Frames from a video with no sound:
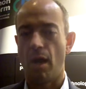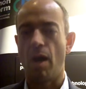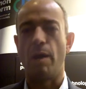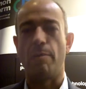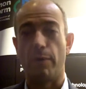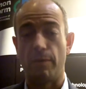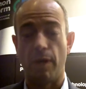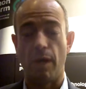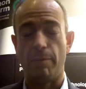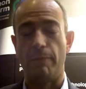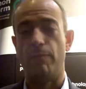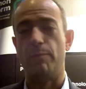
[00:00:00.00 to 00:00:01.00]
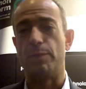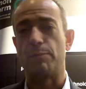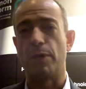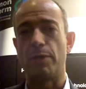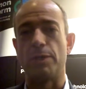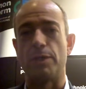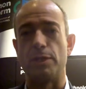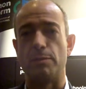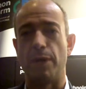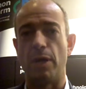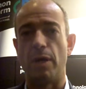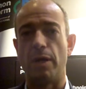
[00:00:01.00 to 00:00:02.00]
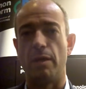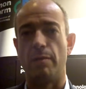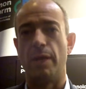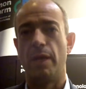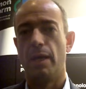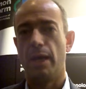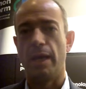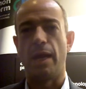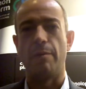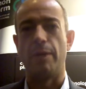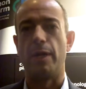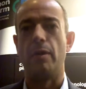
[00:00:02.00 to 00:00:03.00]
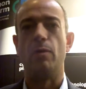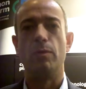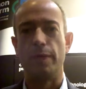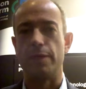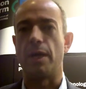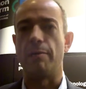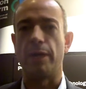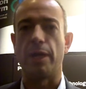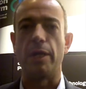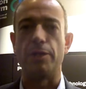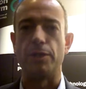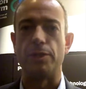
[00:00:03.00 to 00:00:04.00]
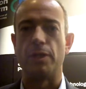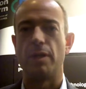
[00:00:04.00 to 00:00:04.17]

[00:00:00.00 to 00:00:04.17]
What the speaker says: higher performance processors behind them, enabling all these applications.